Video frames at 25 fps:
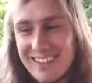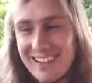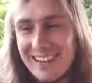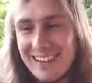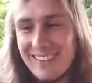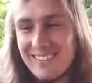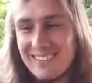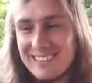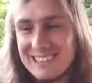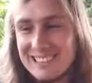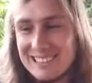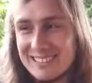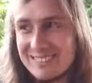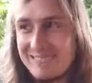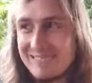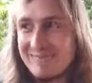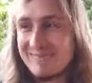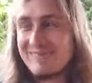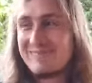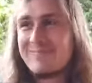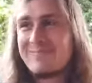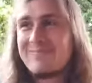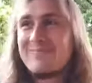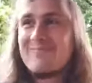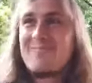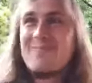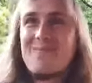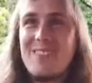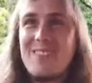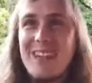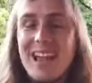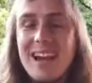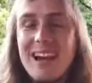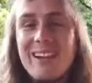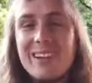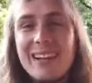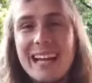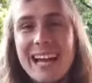Awesome.
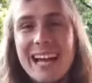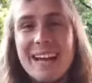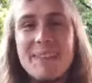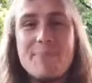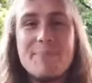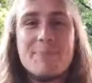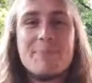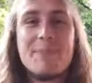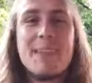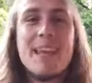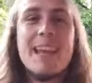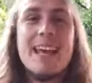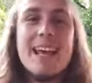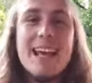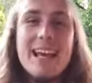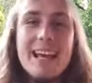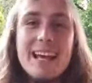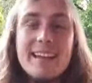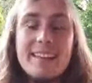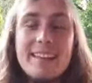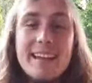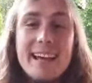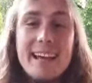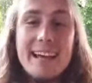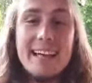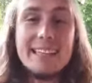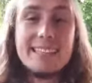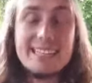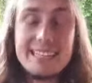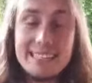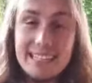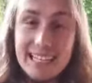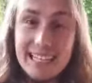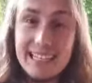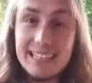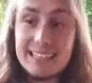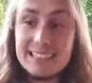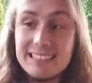Okay. The
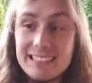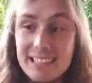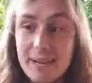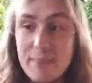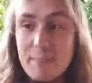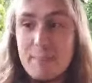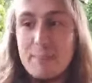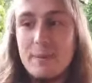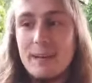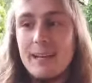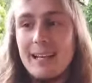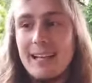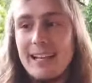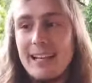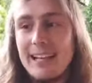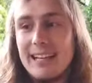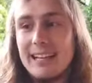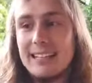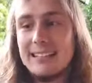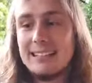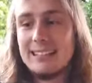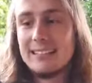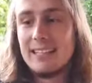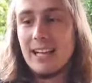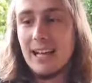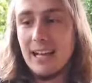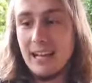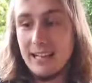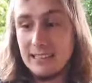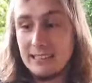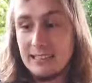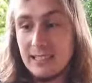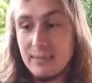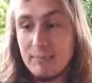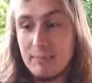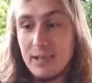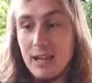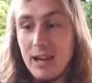second tip is a
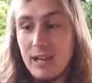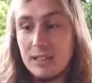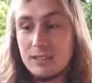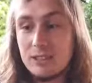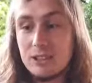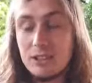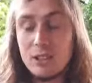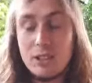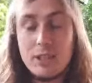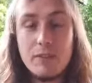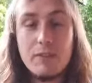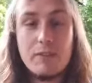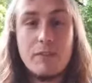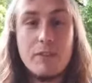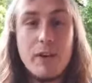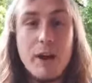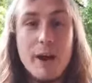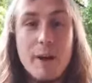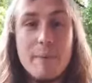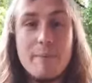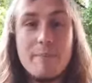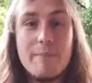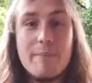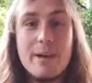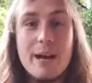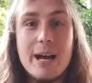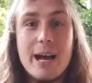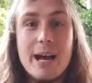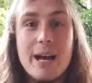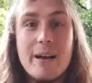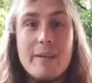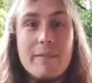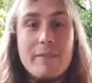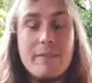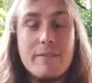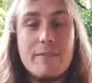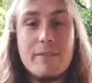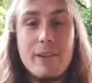tip that I took from
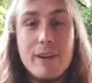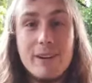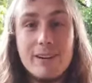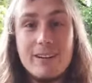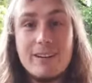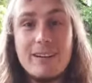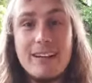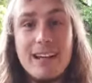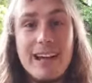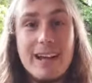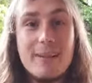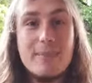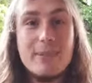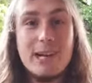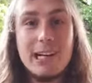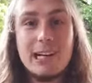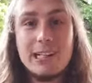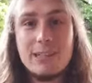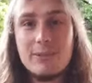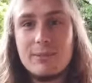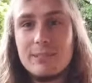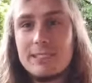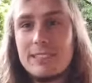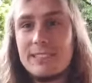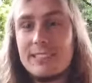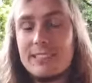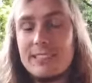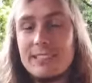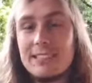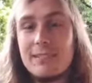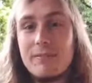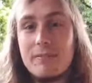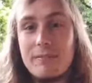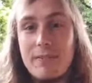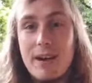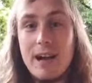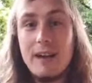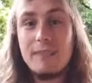Frank Leibrand, which is the
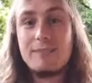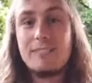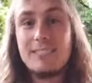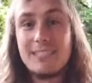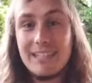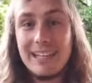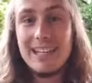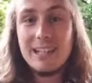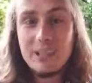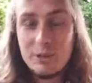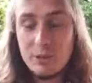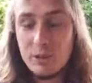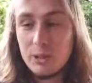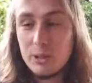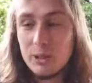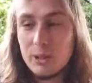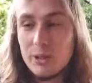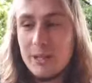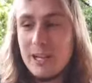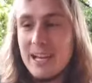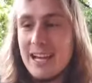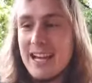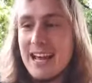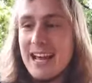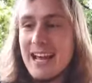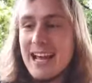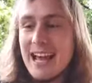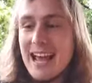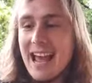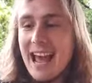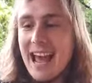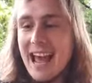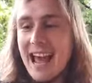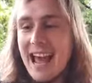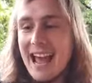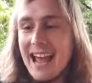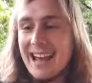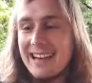5-second rule.
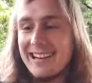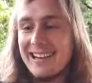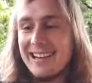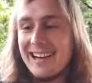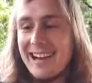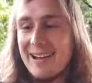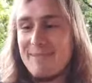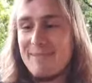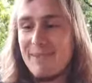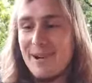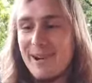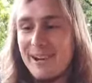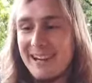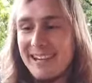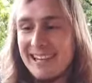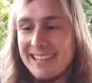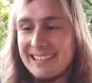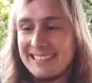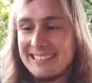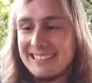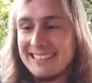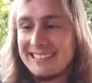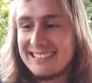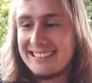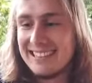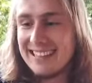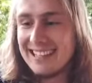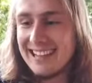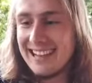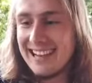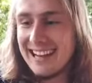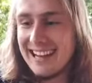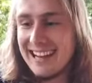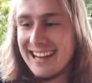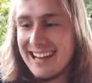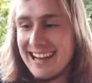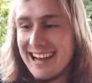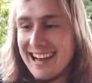And hey, Marius.
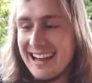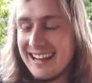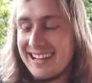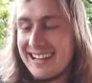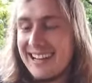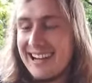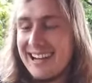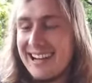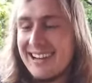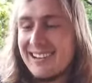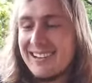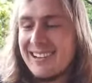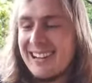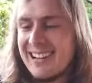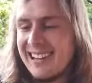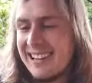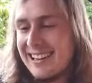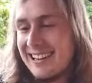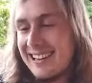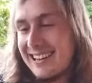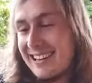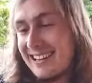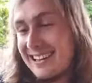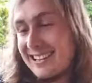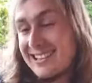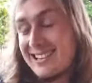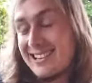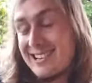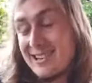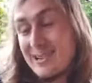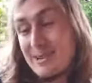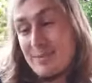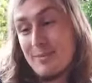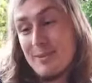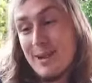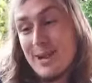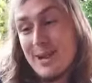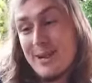Hey,
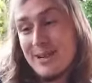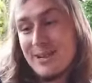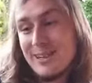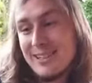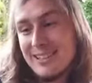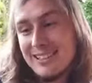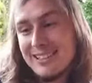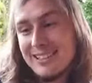Akilmo.